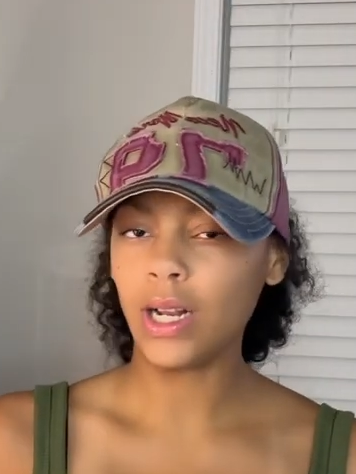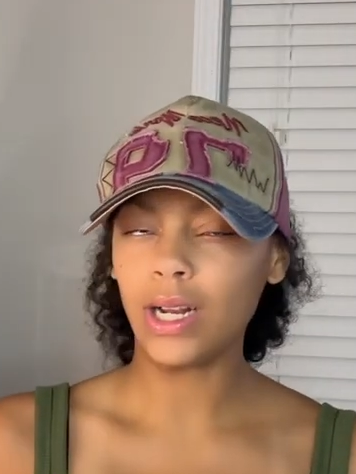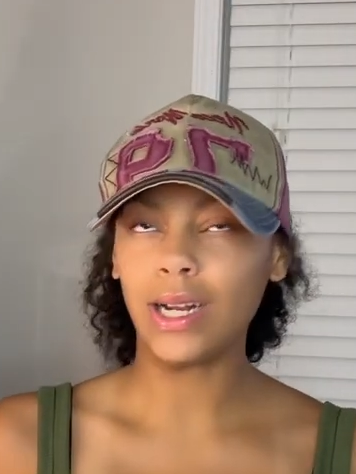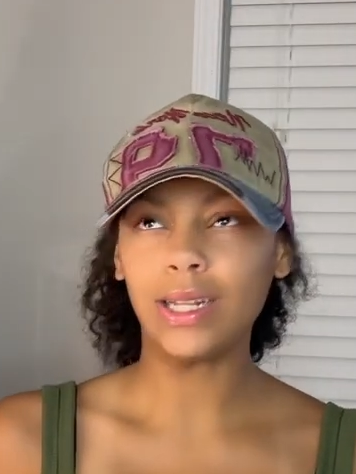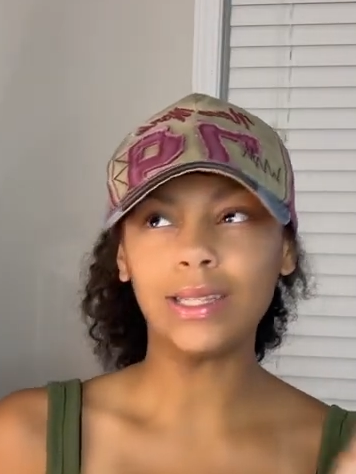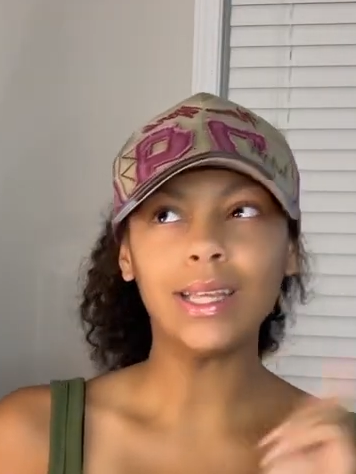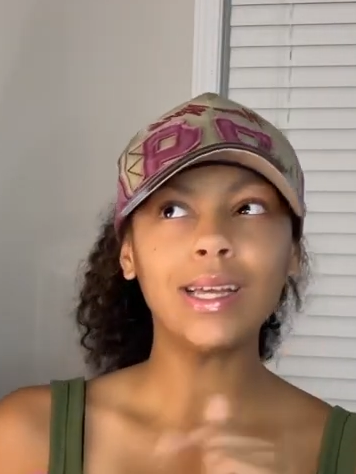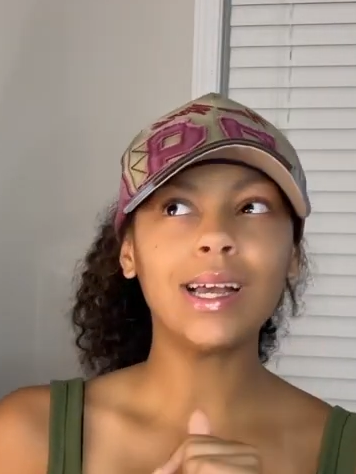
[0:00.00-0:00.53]
And
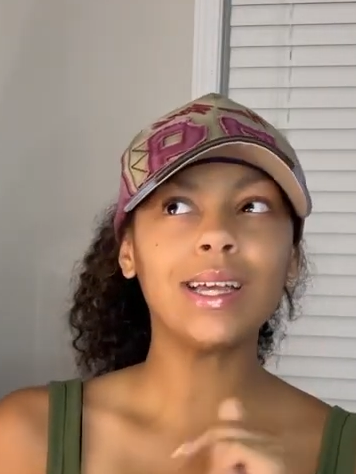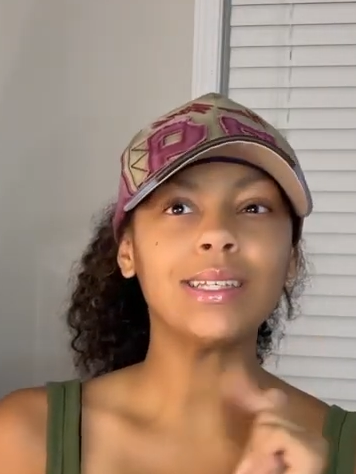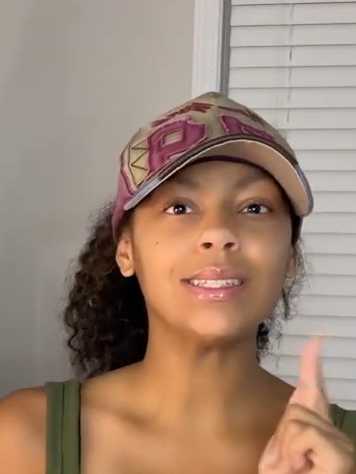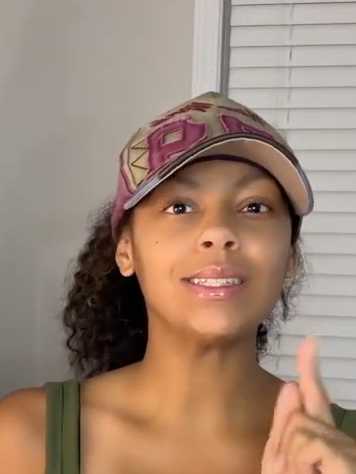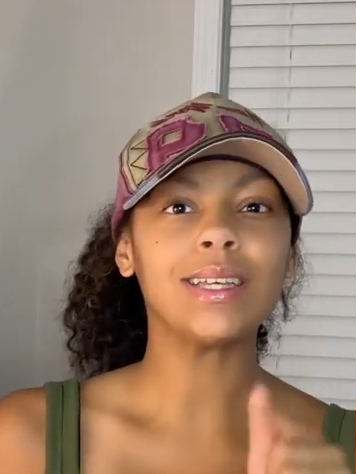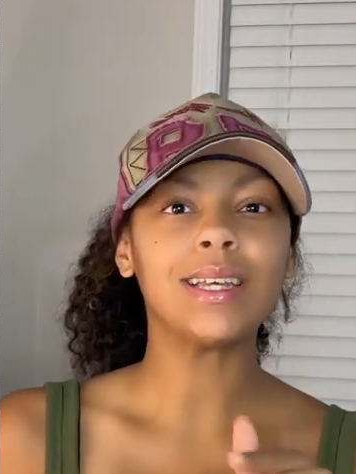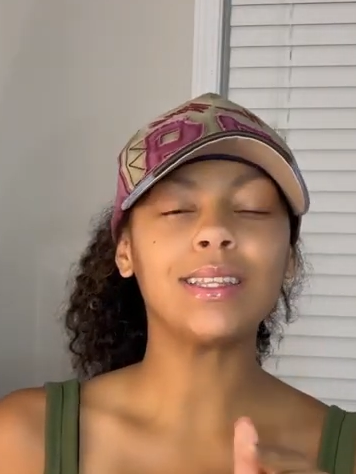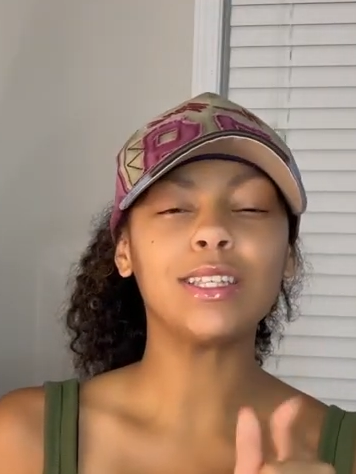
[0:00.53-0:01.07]
I think I
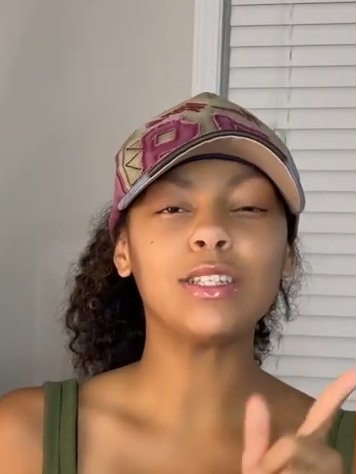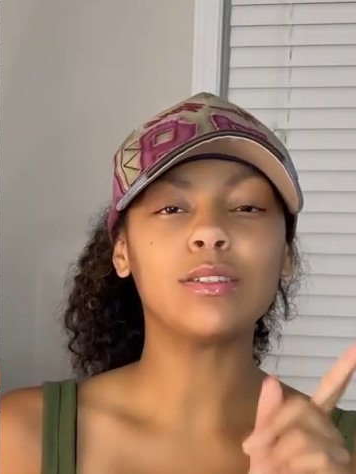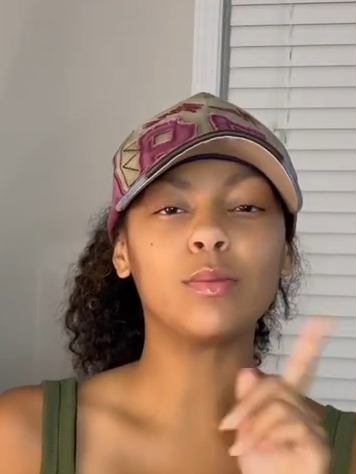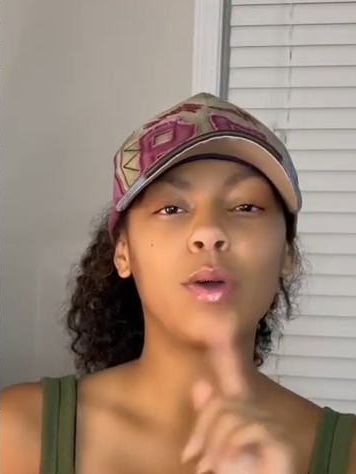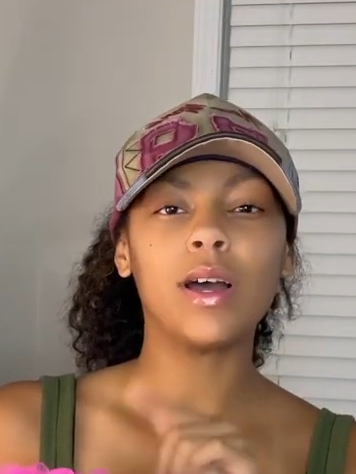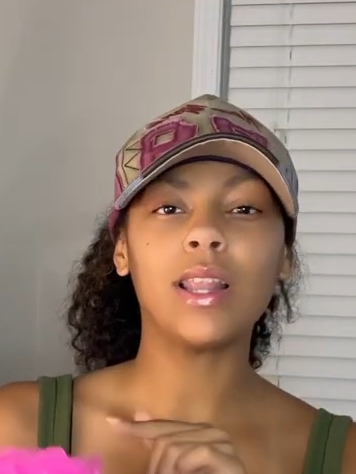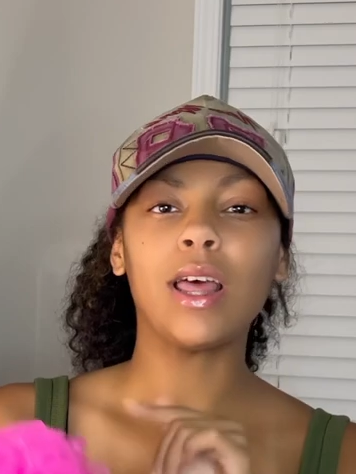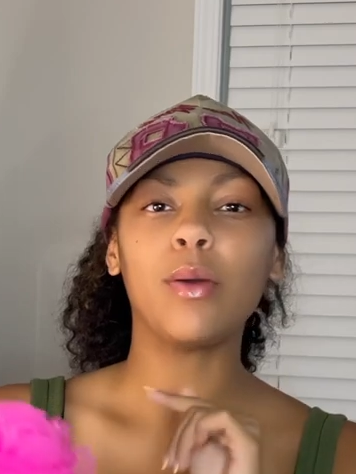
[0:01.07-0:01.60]
said this
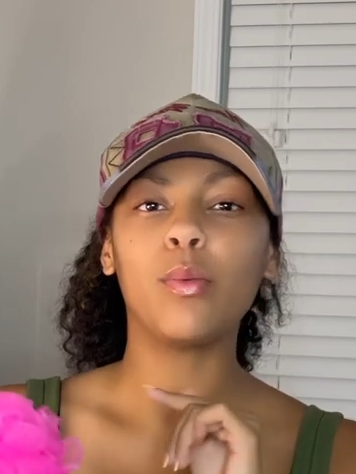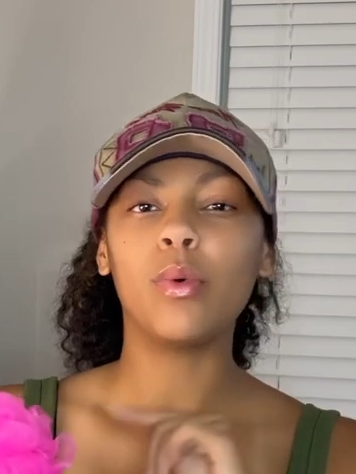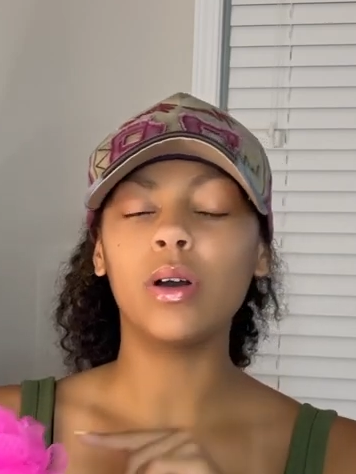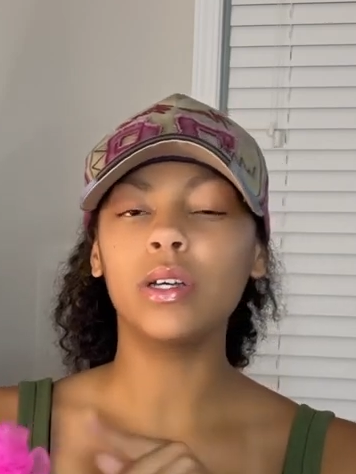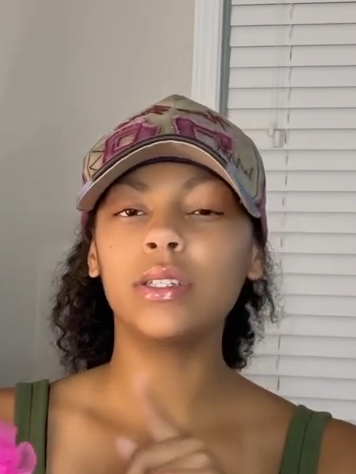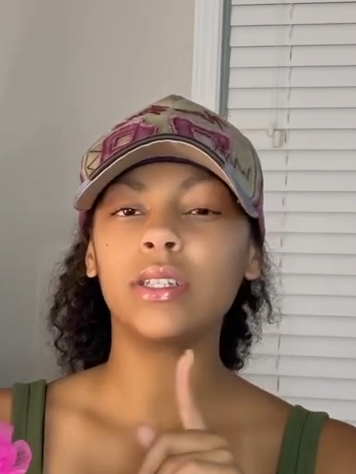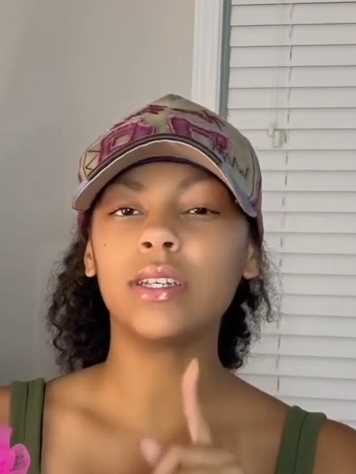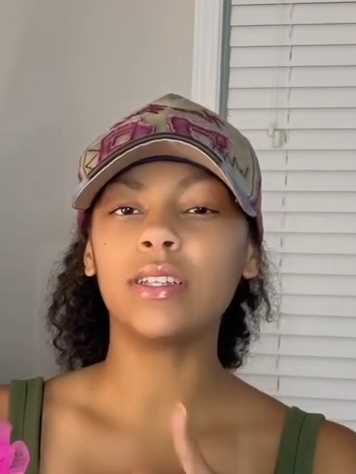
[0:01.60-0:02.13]
while I
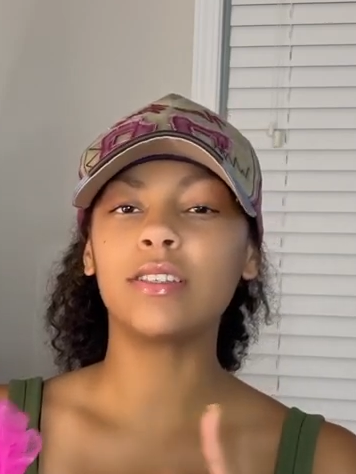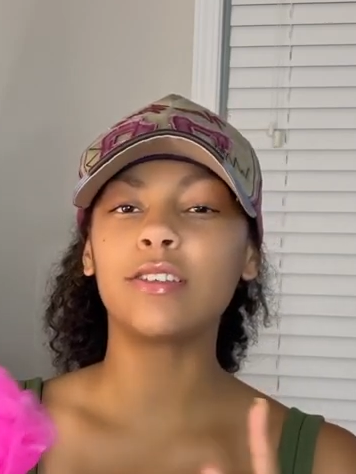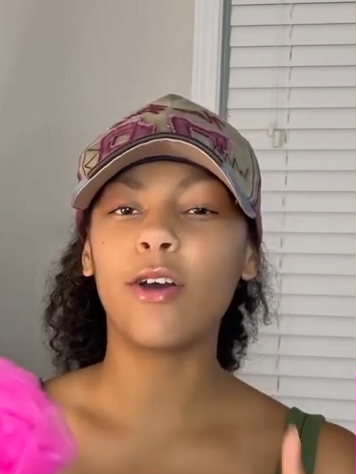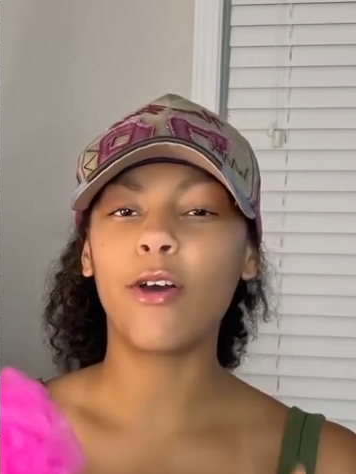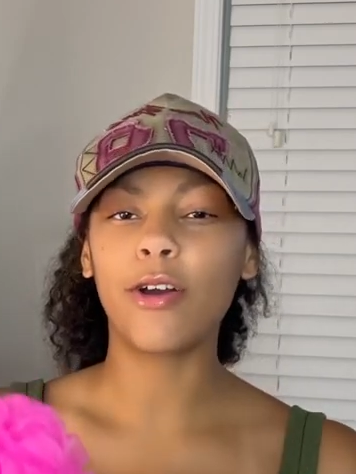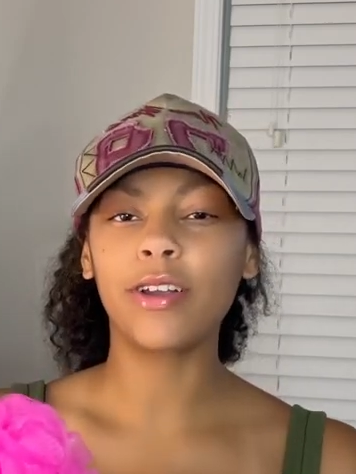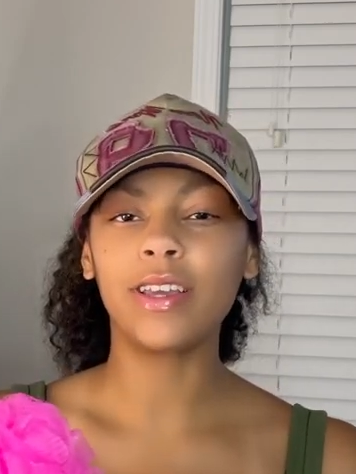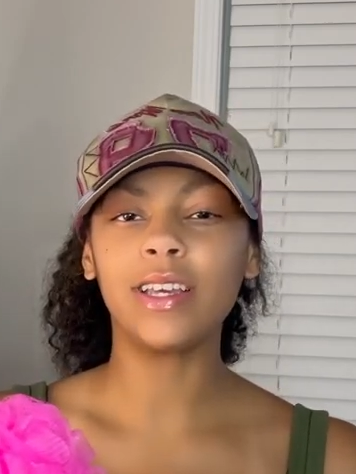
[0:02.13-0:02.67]
was in
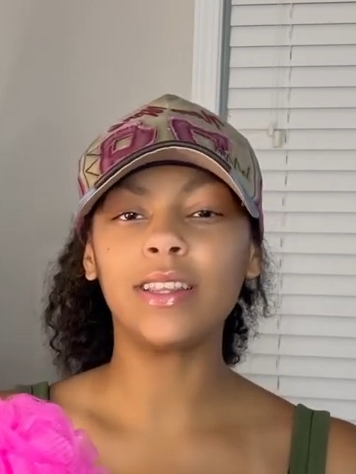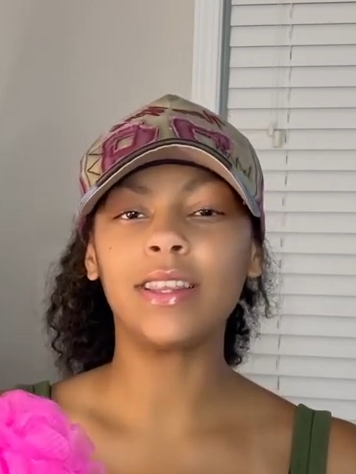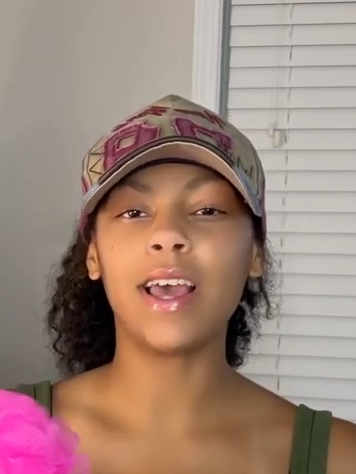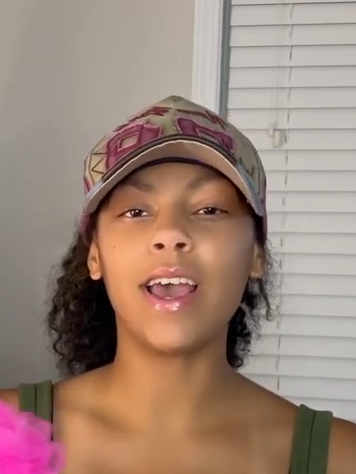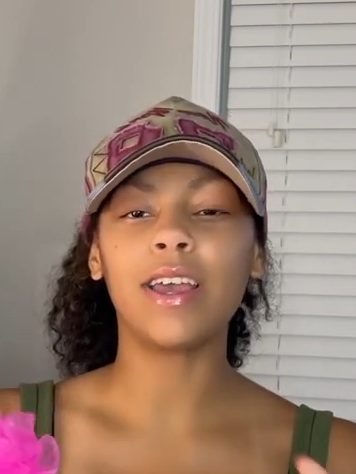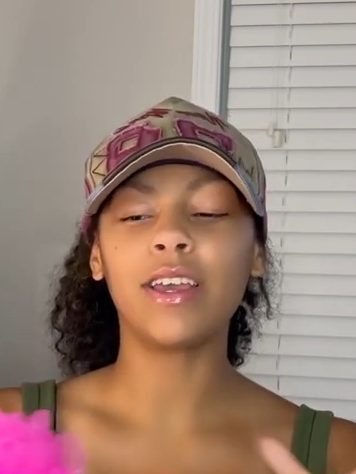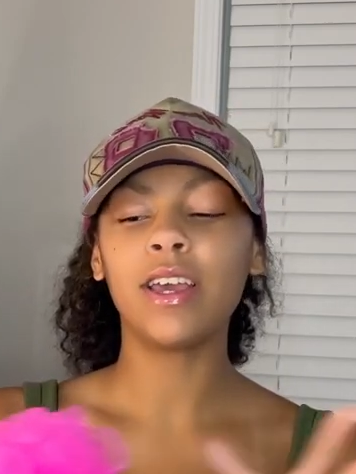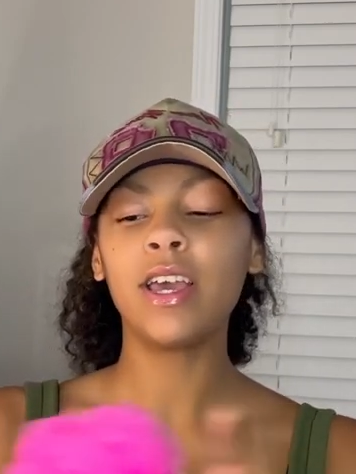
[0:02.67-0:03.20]
Target
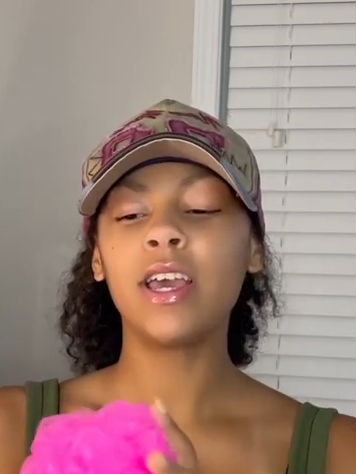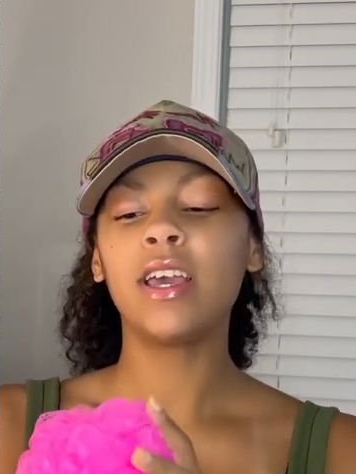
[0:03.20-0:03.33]
that